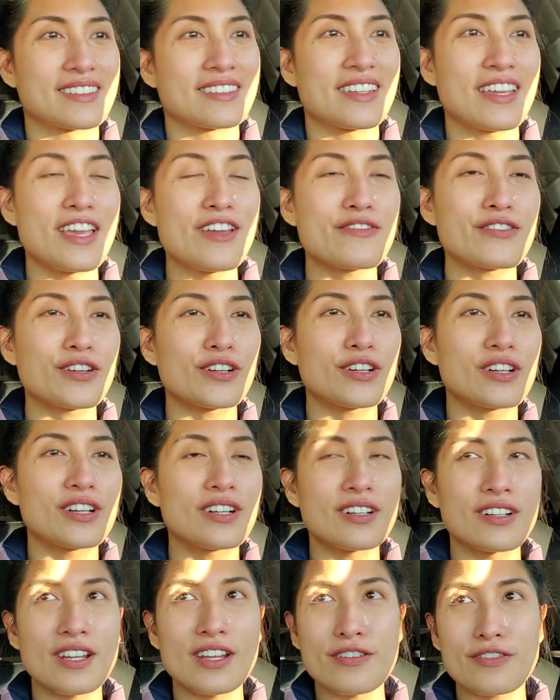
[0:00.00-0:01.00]
if
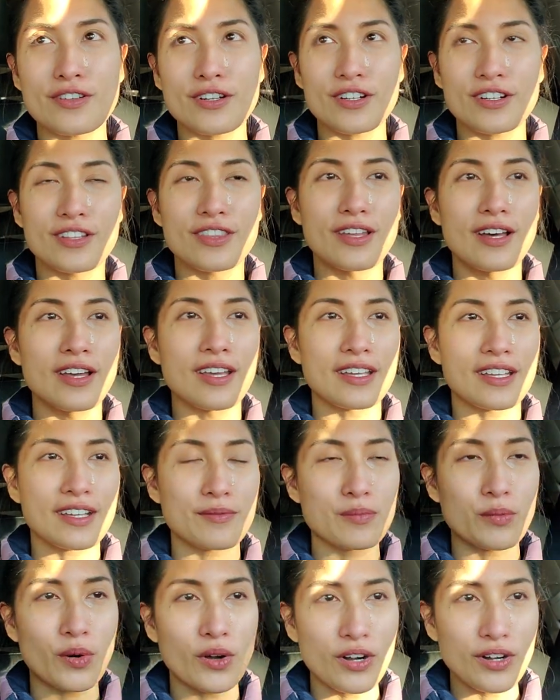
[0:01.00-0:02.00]
you're like
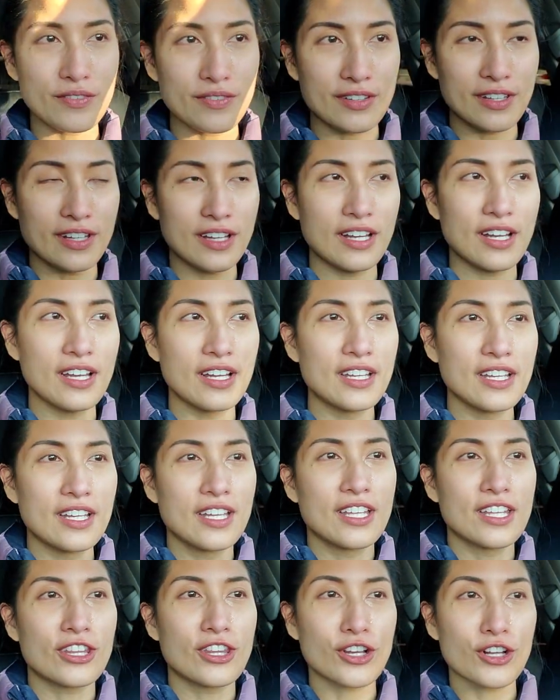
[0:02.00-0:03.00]
more of
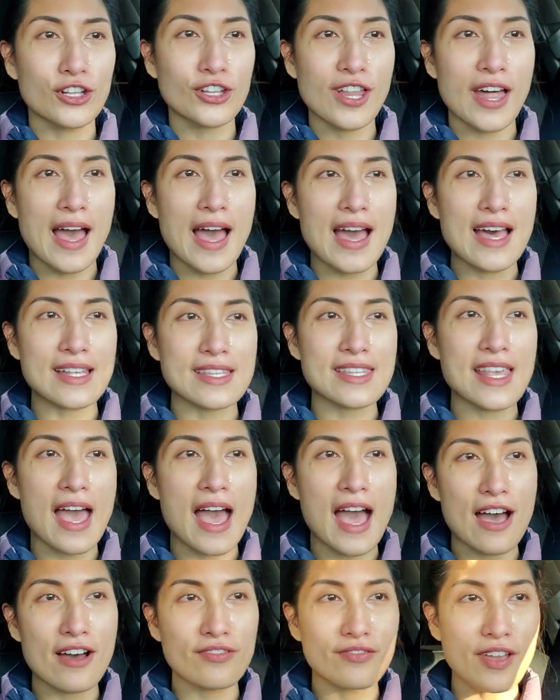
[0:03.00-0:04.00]
the glass
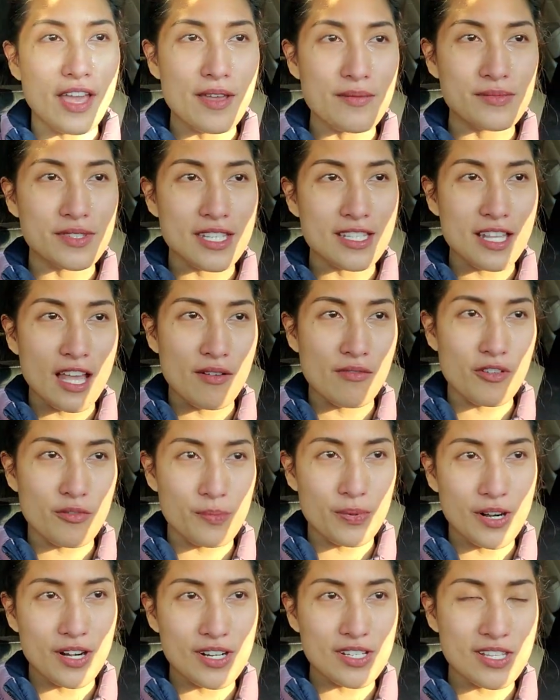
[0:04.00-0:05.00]
half empty type of
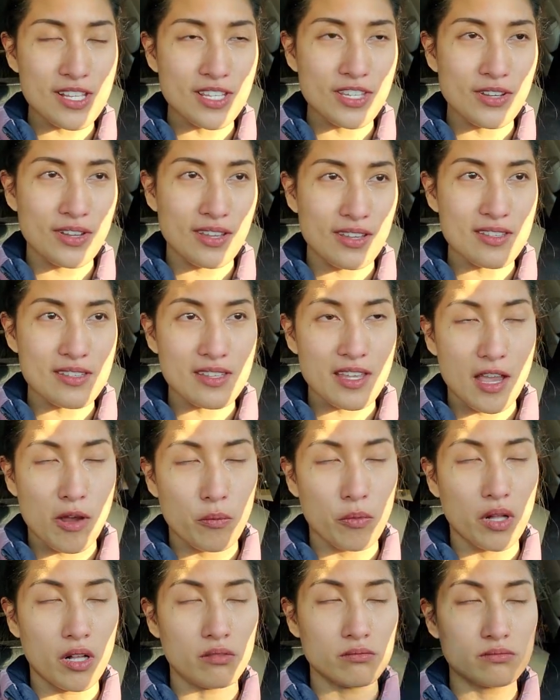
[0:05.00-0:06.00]
person, you can say,
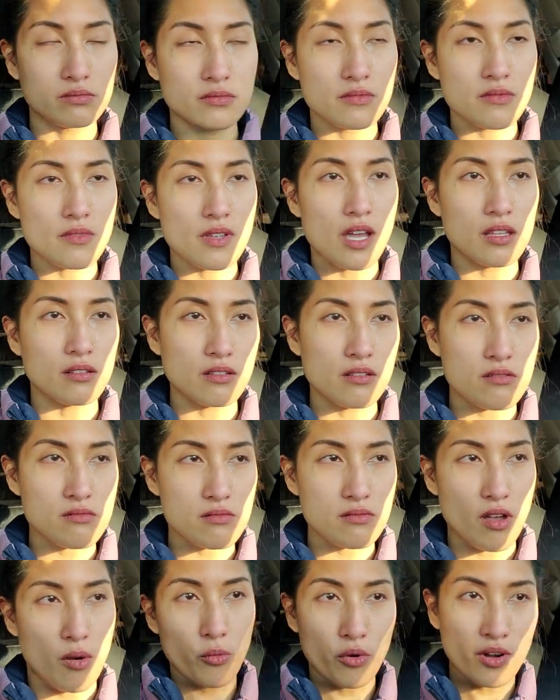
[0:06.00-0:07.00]
well, at least
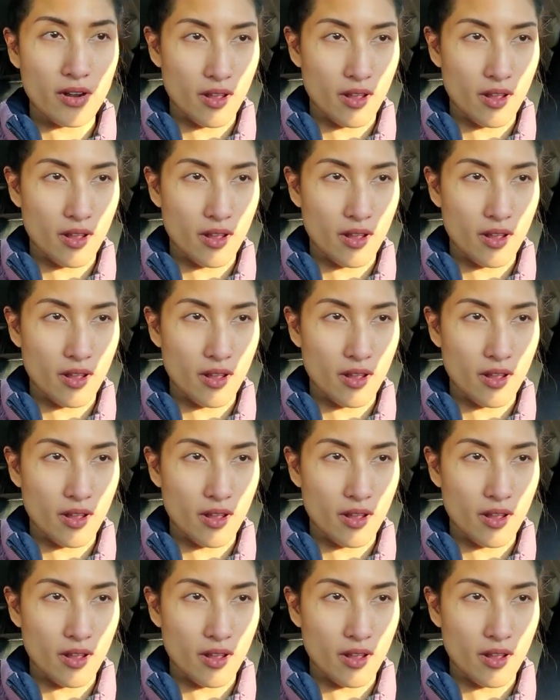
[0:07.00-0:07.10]
someone